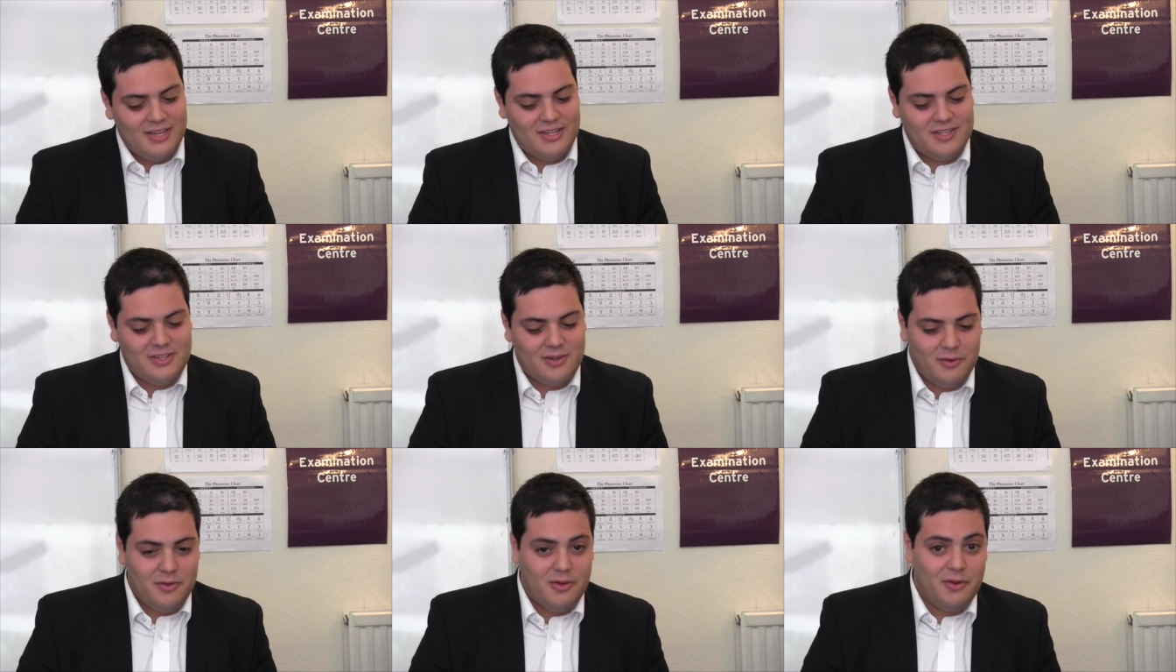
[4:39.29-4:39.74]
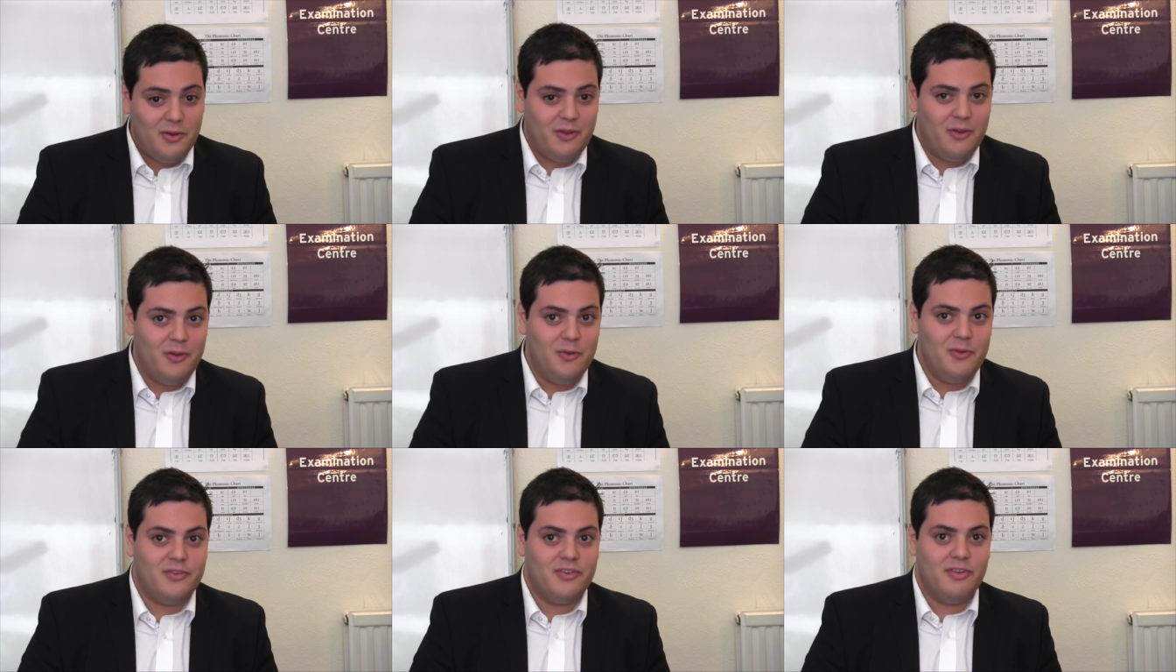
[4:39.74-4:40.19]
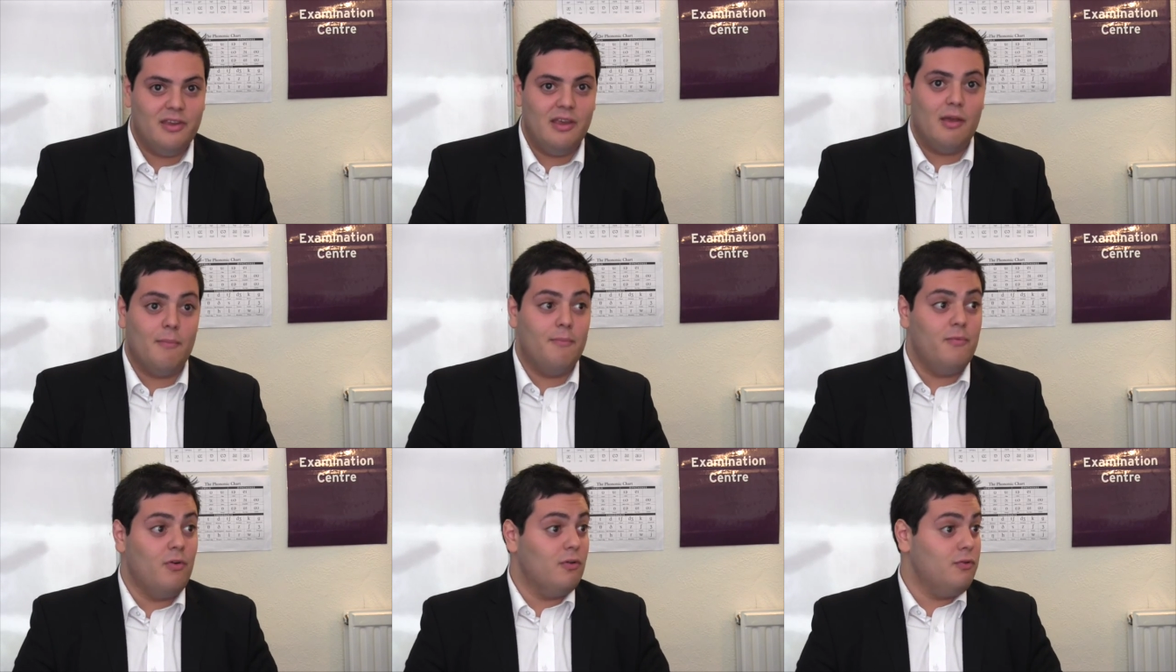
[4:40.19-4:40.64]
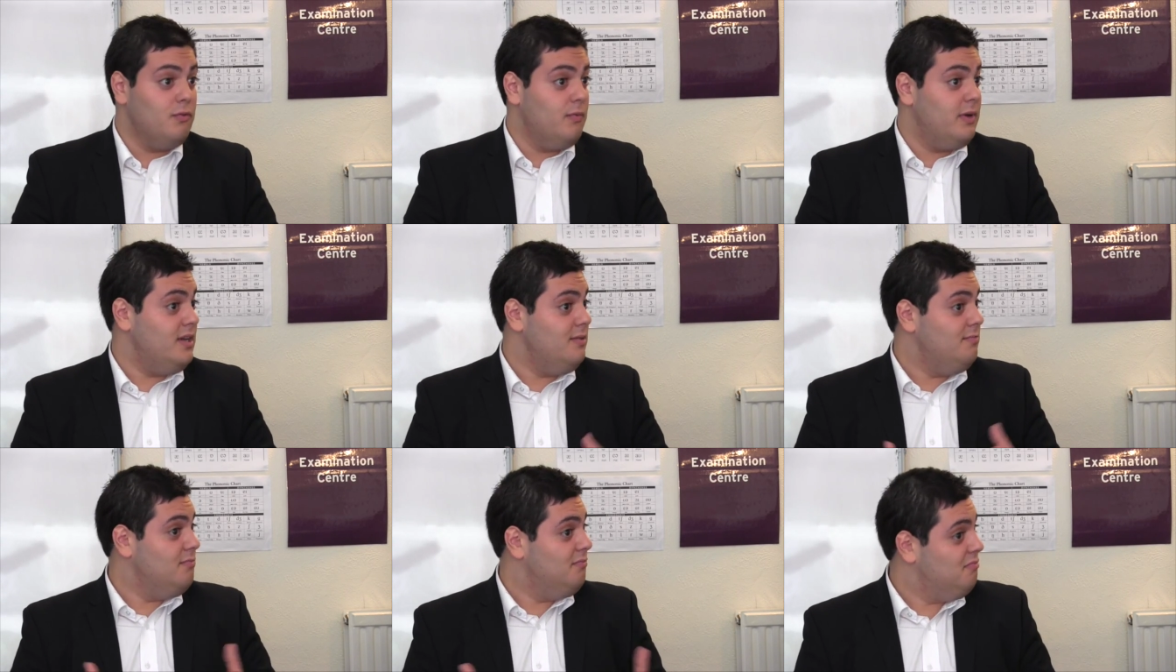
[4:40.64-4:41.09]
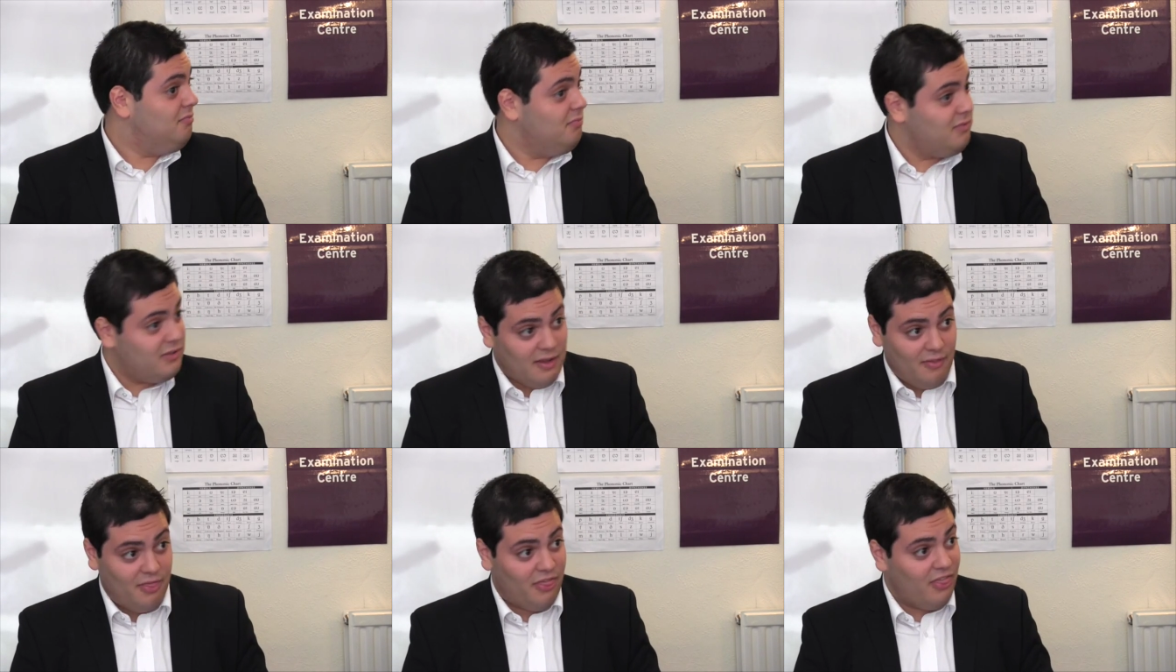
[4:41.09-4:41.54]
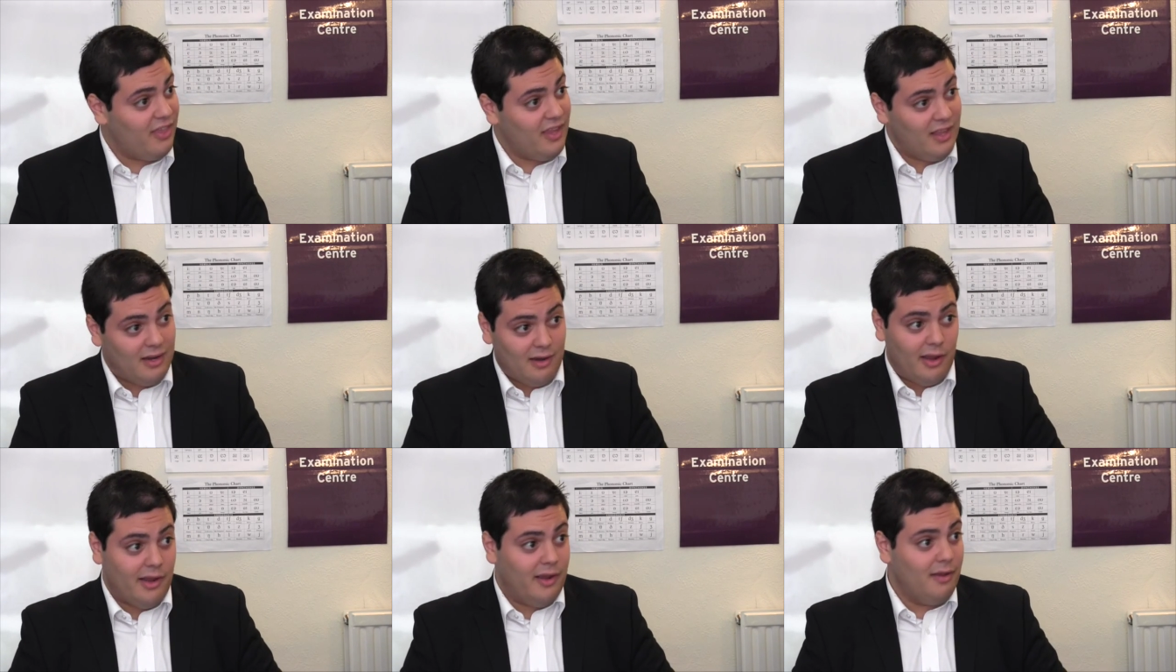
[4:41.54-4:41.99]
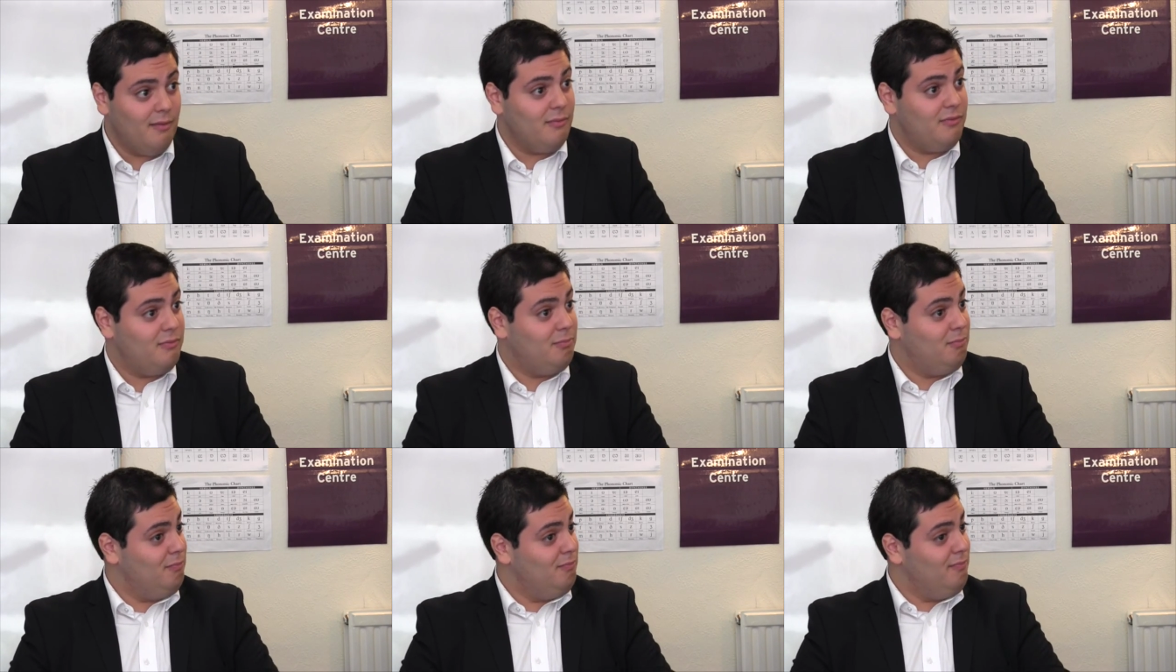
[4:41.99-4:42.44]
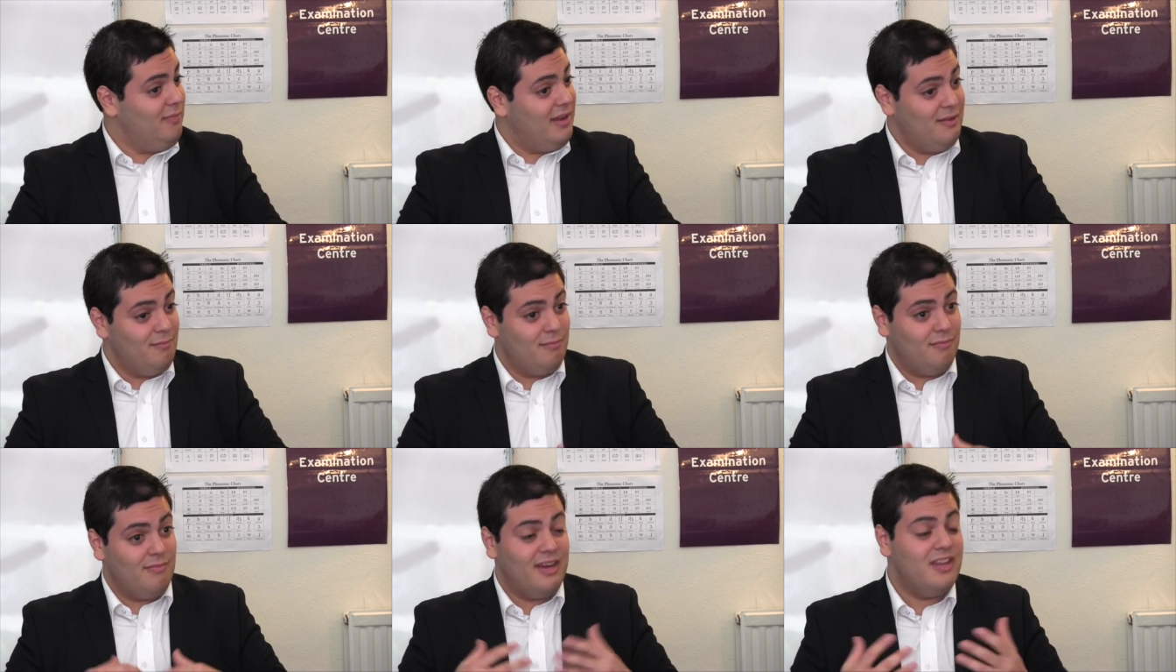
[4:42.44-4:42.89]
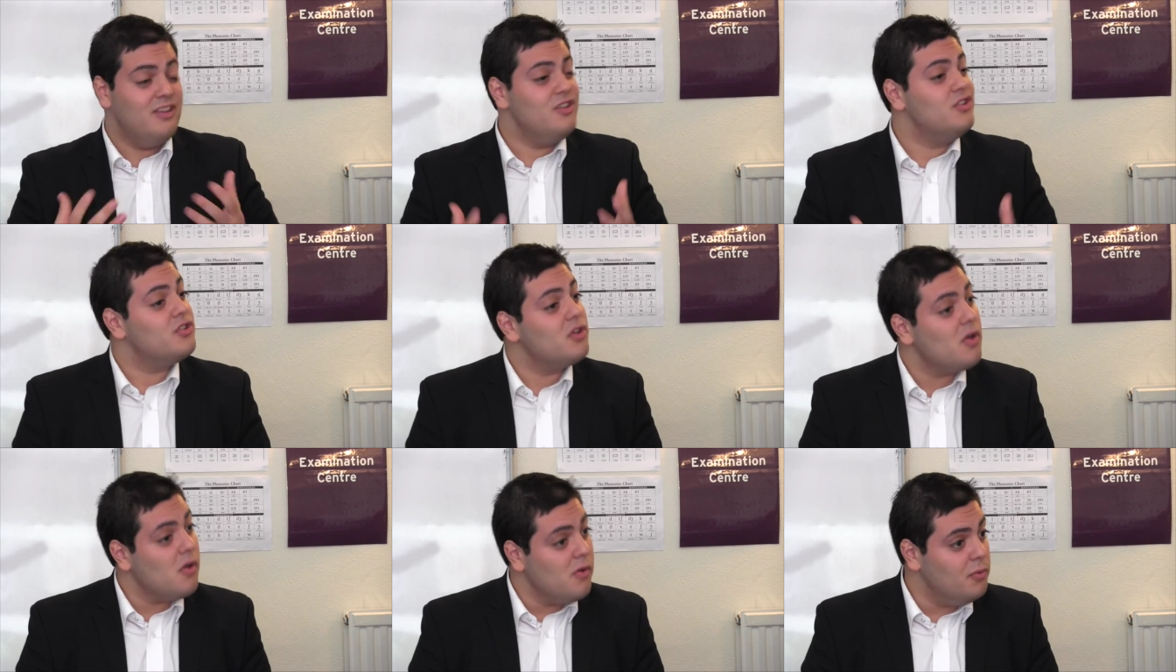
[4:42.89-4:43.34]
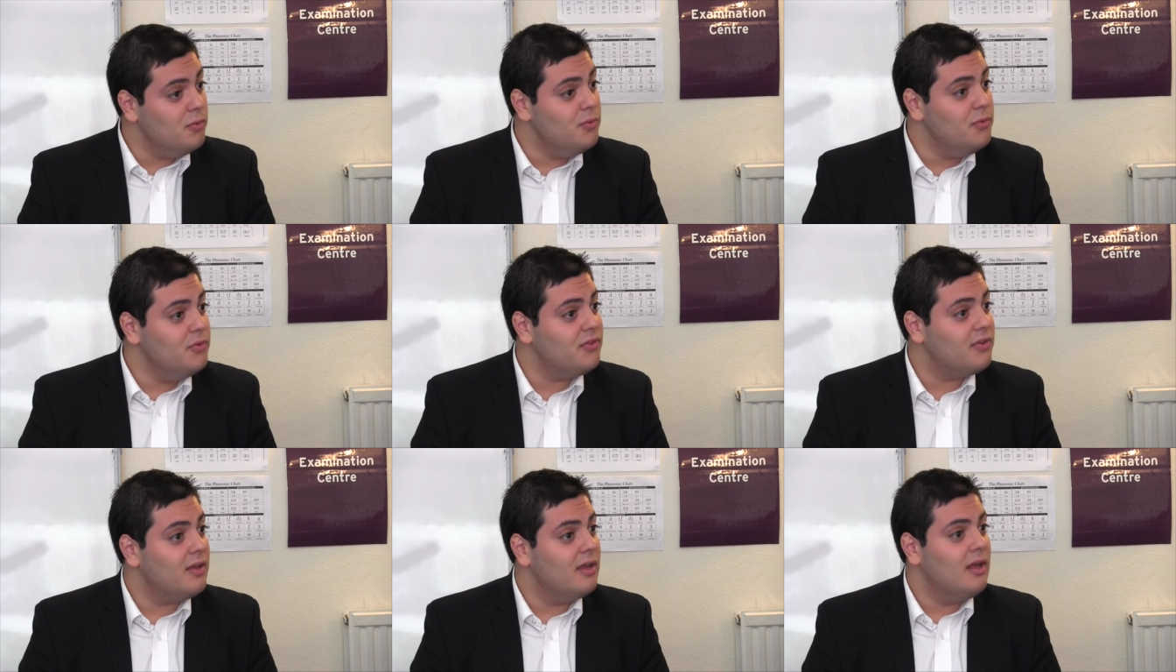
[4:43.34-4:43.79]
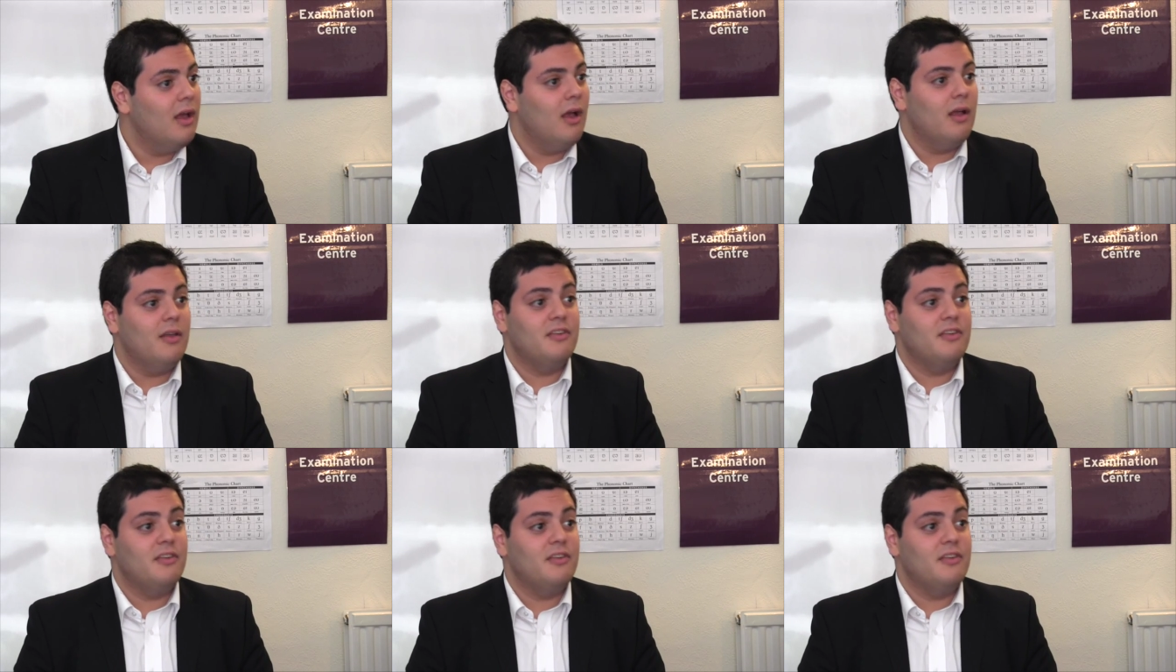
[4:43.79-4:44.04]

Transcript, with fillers: So you could see a Broadway, something like many shows,